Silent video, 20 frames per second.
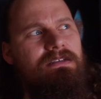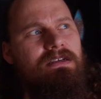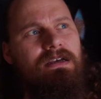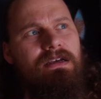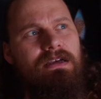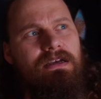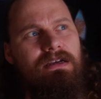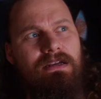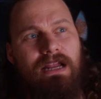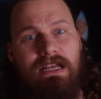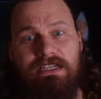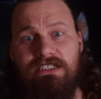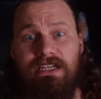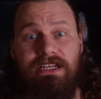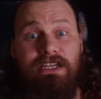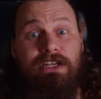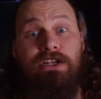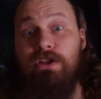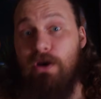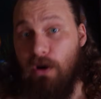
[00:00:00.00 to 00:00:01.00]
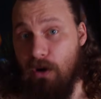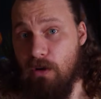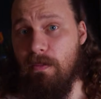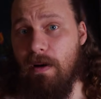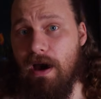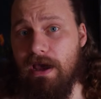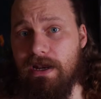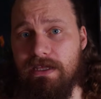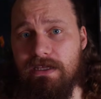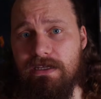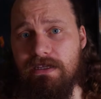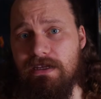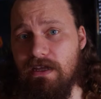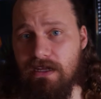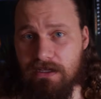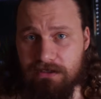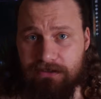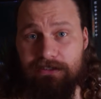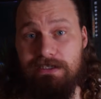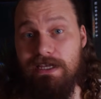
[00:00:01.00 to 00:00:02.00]
actually nobody
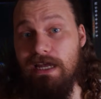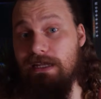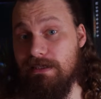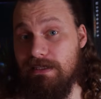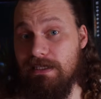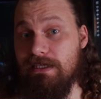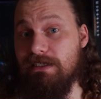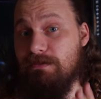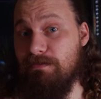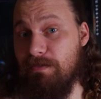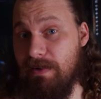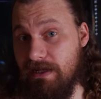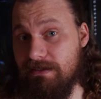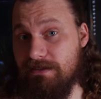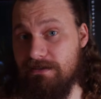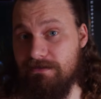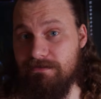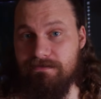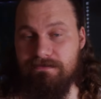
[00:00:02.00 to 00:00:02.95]
to get this pet.